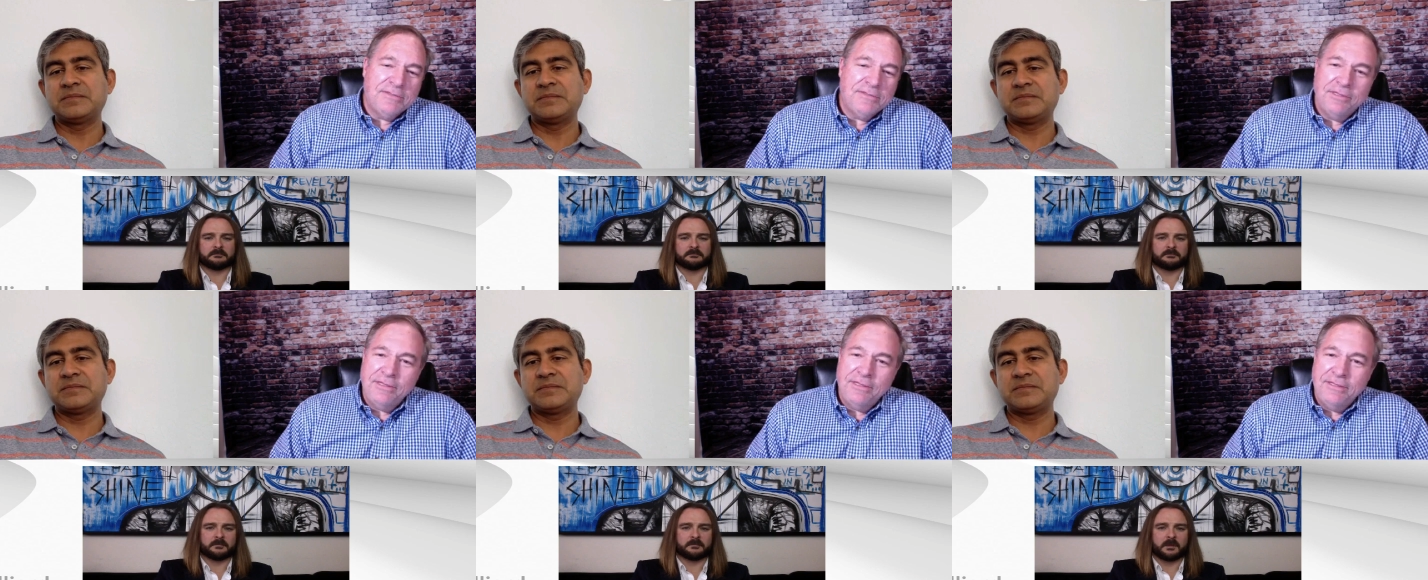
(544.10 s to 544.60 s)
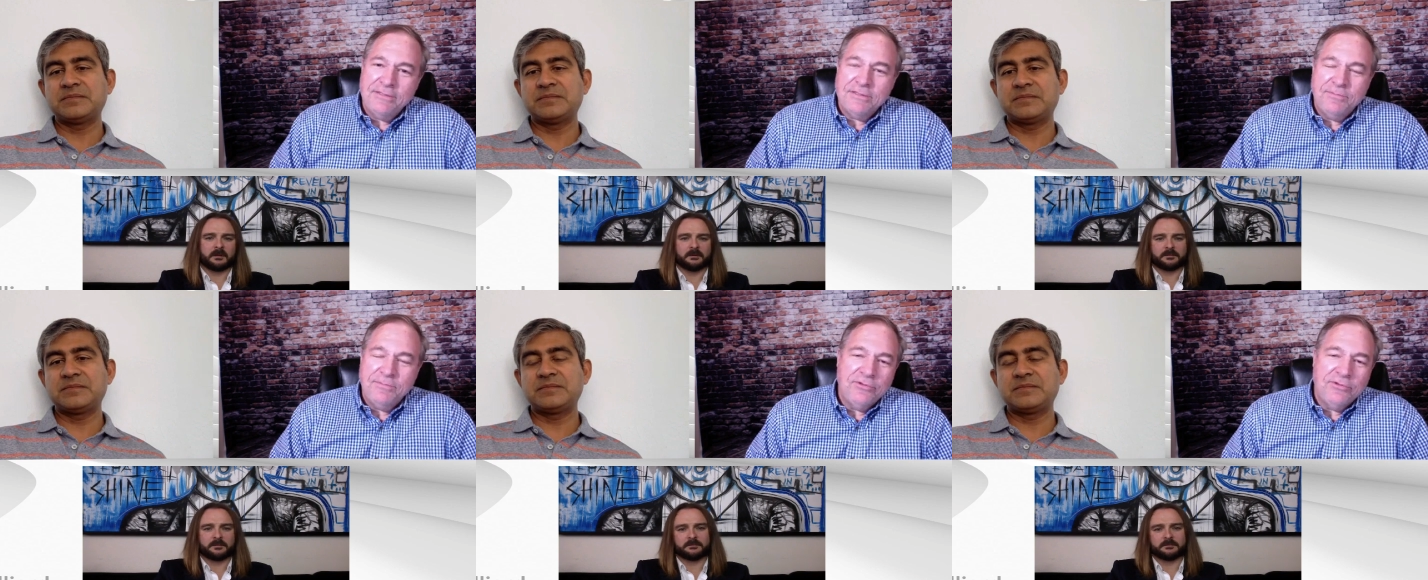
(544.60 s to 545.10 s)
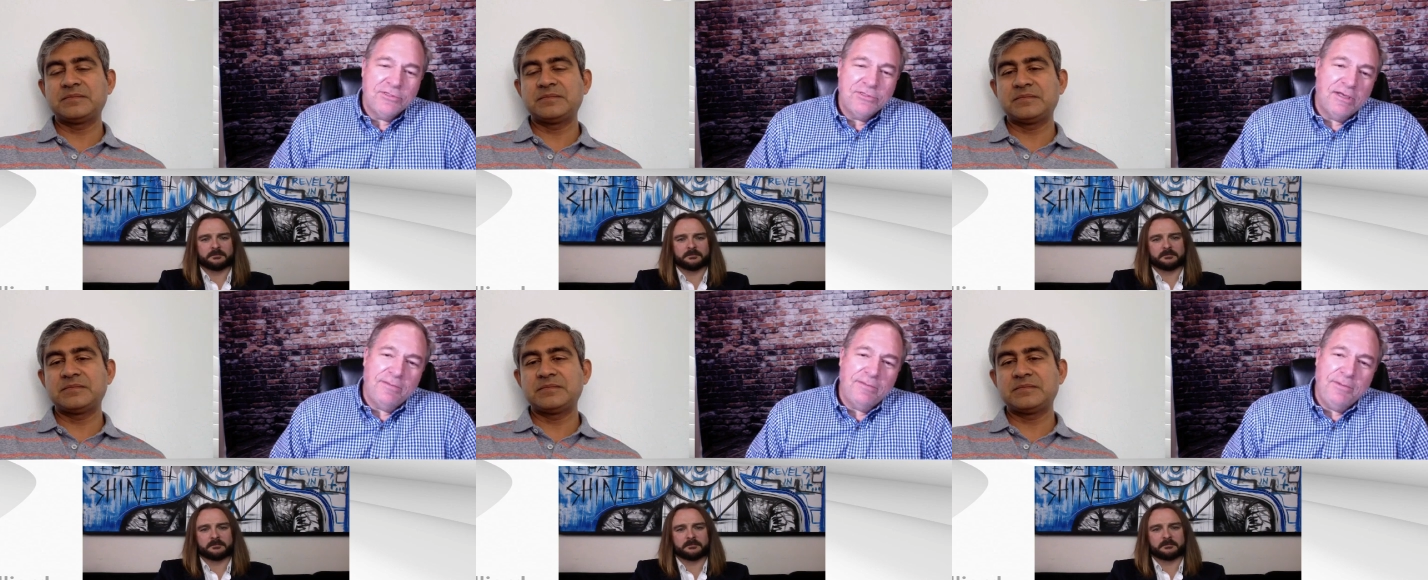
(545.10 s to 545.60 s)
Speaker 1: possibility these computers
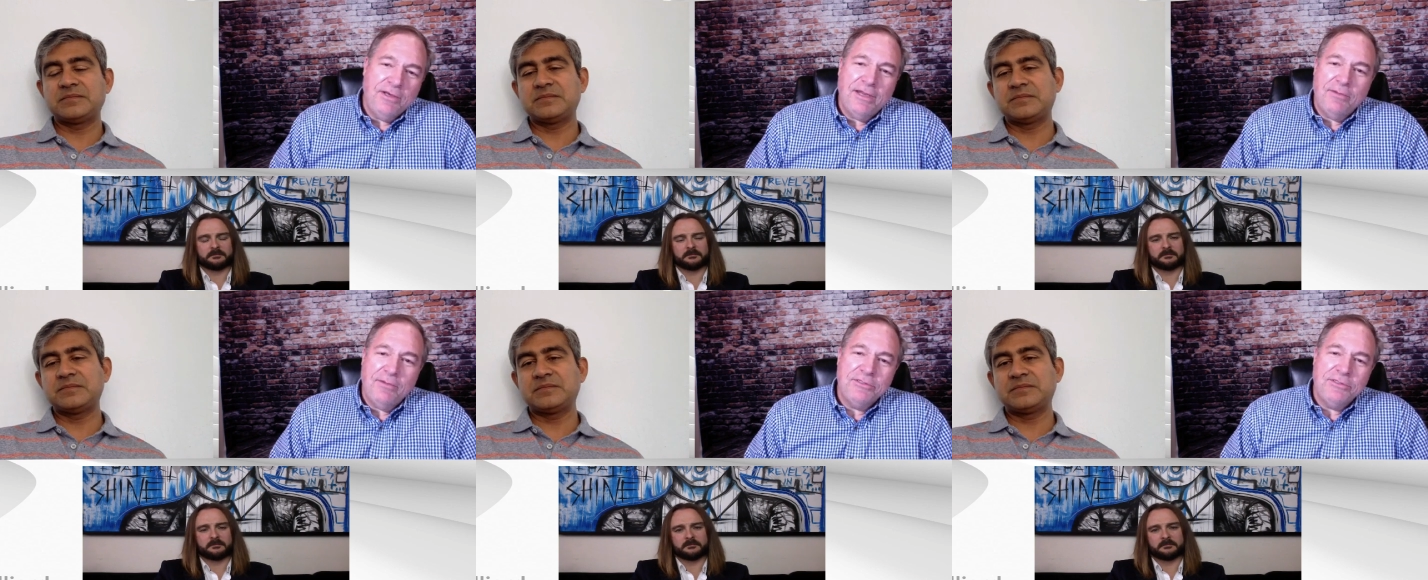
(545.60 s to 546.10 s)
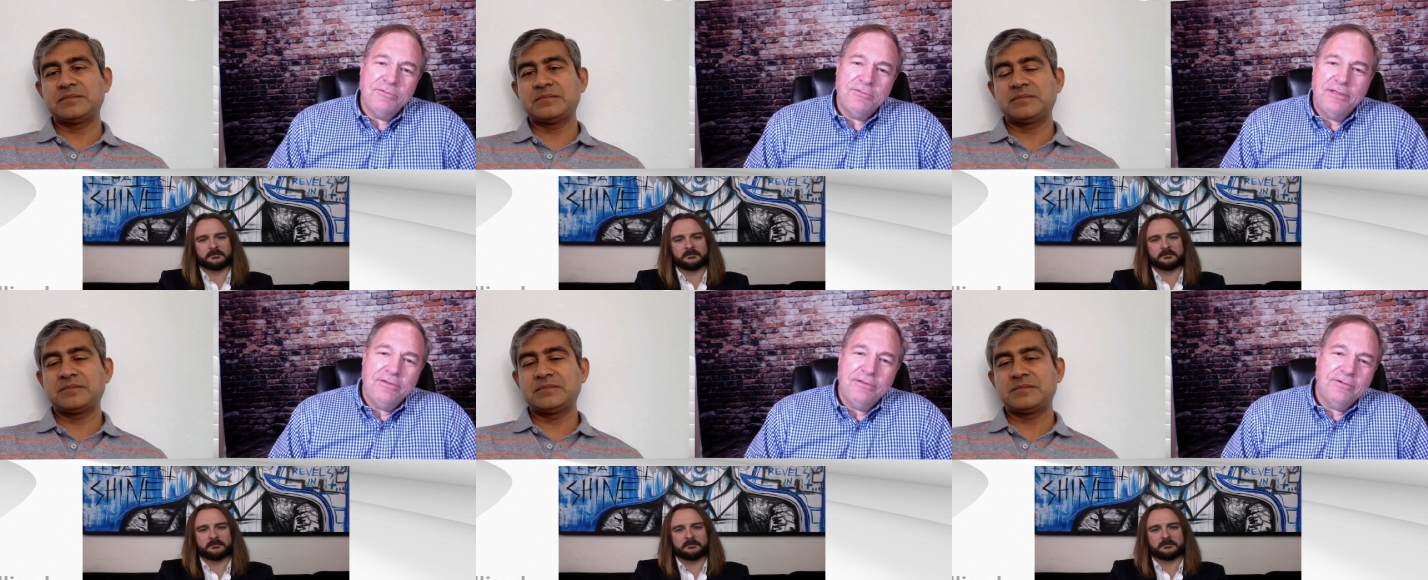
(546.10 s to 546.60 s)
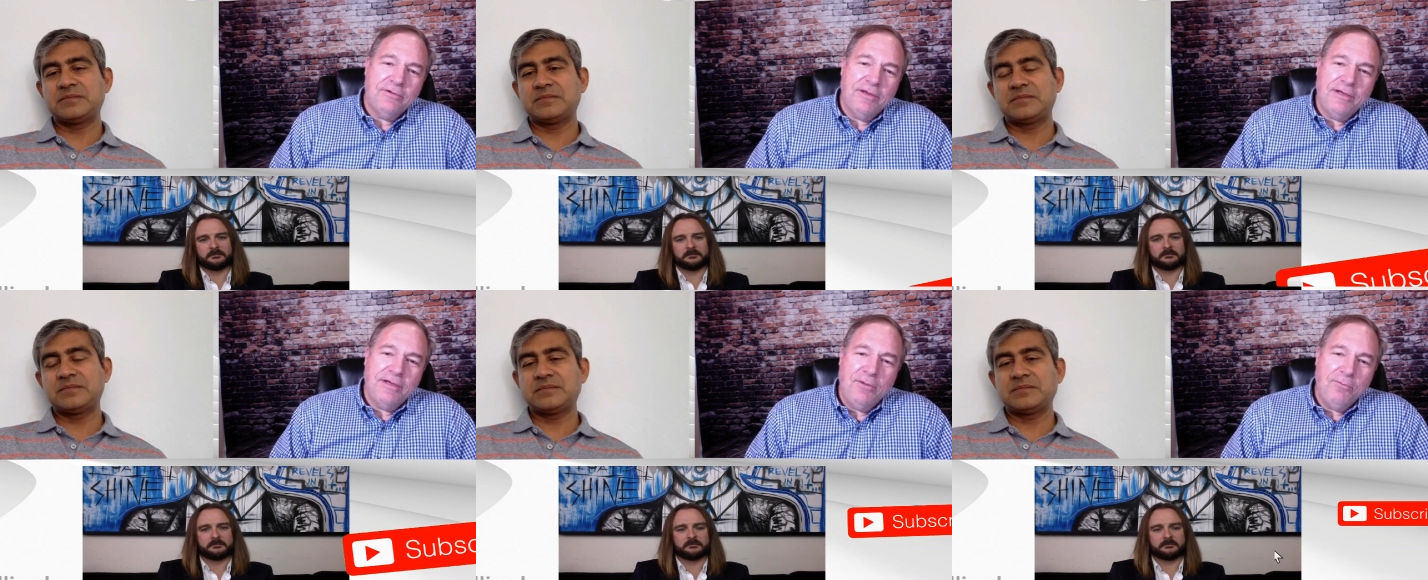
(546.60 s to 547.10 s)
are going to communicate one to another,
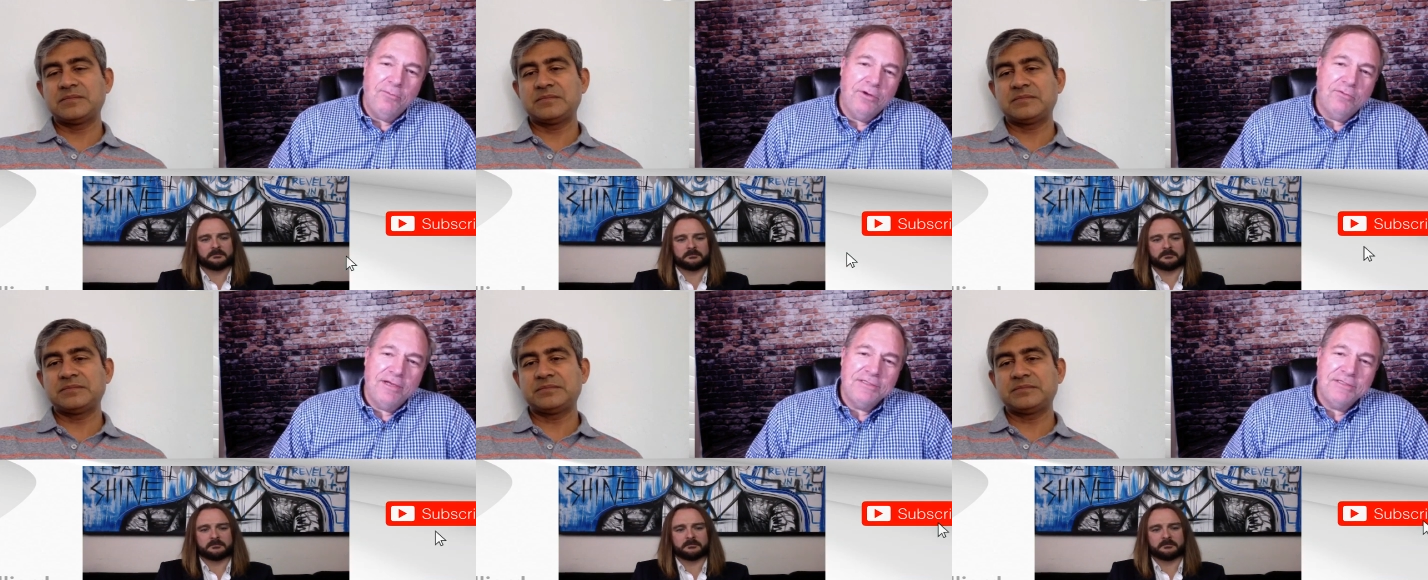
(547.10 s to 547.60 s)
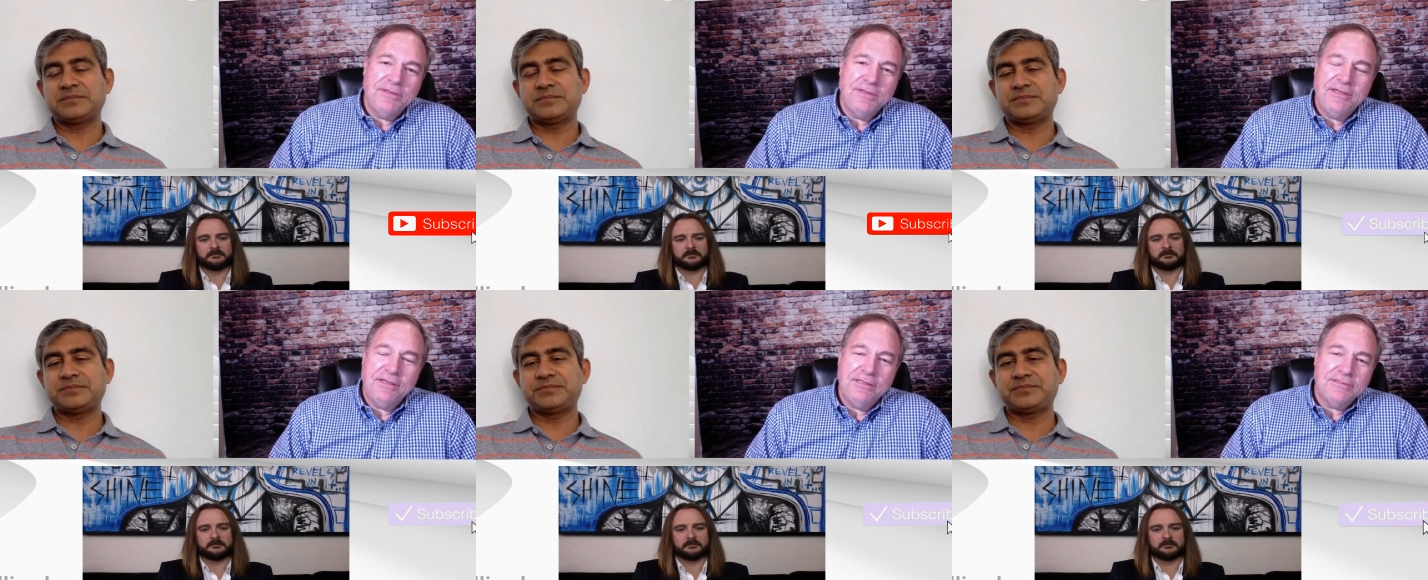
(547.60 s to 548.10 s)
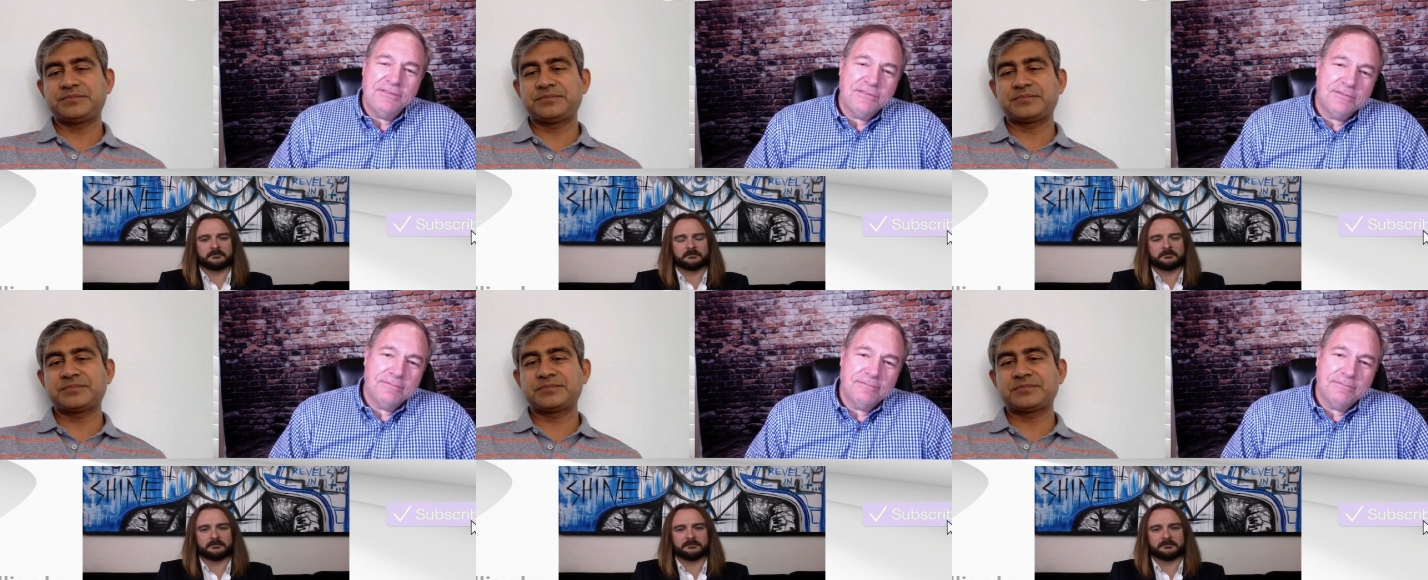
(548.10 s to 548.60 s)
create a network, rise up and kill
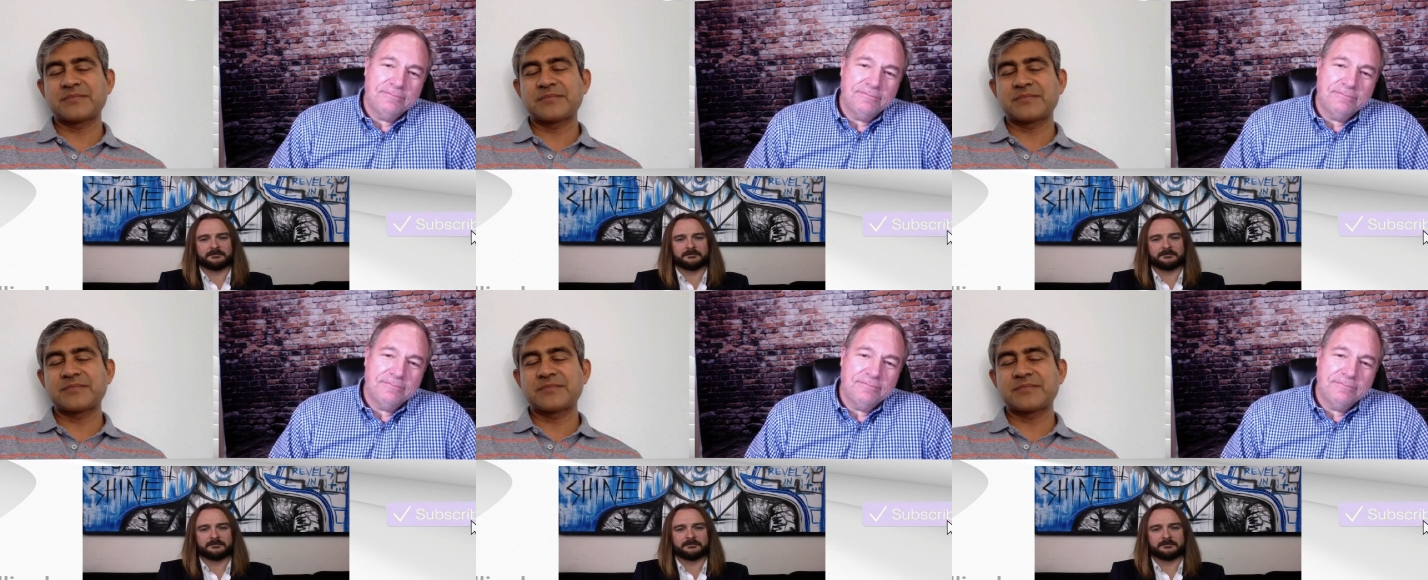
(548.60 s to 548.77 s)
us?